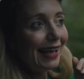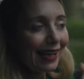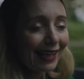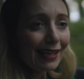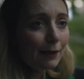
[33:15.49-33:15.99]

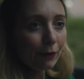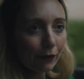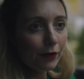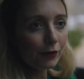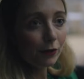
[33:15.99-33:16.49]
he
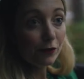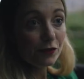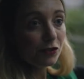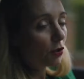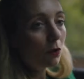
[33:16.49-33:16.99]

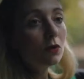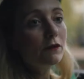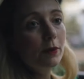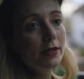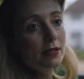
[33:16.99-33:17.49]
proved to all
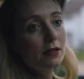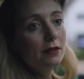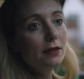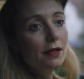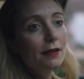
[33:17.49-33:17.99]
of Britain
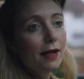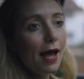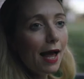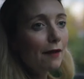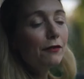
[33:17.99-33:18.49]
that
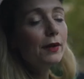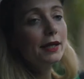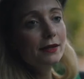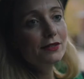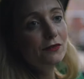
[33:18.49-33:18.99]
every
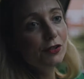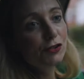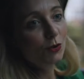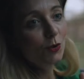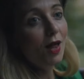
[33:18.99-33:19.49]

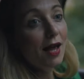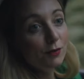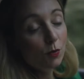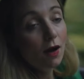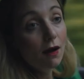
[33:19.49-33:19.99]
individual
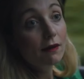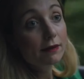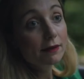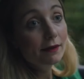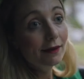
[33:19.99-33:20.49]
had
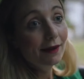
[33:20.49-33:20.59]
worth.